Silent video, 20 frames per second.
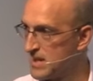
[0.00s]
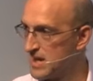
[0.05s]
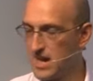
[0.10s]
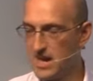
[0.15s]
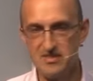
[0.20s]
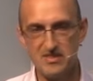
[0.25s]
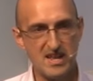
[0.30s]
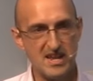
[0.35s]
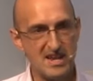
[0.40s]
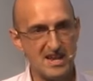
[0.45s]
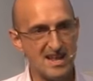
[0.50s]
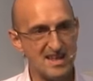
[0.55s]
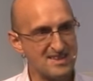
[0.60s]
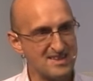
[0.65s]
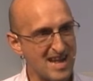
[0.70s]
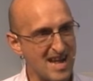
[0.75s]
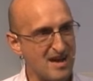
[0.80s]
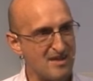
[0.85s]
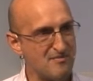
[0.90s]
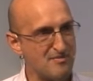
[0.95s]
and then
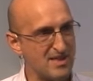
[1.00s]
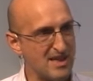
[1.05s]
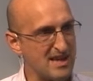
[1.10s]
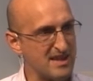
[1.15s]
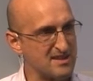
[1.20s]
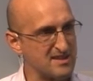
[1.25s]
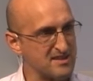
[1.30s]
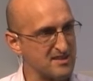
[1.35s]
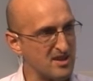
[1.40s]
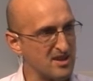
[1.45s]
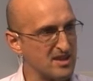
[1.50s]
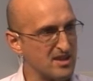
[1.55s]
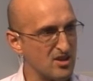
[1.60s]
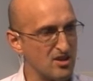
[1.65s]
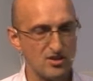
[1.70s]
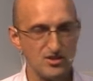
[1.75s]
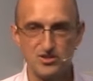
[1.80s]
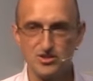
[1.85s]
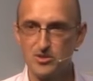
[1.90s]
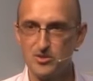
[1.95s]
let's have that
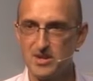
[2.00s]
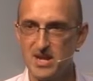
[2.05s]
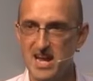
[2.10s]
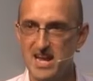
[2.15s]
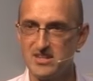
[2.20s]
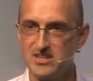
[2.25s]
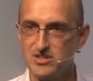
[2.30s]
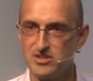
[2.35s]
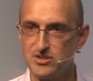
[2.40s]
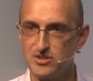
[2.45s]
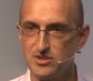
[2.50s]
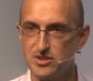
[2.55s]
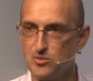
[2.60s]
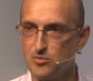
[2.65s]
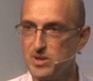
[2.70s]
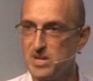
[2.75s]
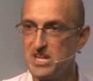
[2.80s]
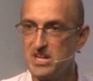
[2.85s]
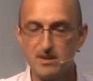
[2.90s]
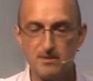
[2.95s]
psychological attitude that
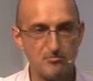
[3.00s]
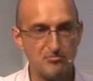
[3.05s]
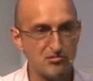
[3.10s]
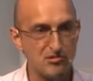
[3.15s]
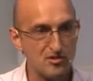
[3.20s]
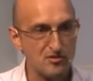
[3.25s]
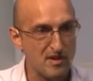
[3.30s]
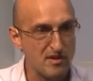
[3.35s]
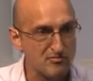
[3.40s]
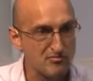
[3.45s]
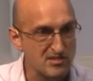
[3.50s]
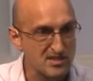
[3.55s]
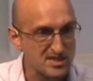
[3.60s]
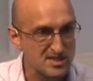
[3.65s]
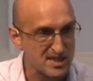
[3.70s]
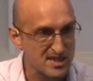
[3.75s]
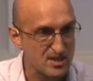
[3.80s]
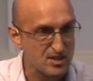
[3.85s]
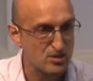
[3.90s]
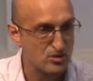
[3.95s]
we can improve every
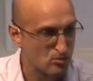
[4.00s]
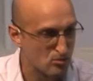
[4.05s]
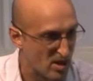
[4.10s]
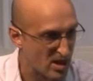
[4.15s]
single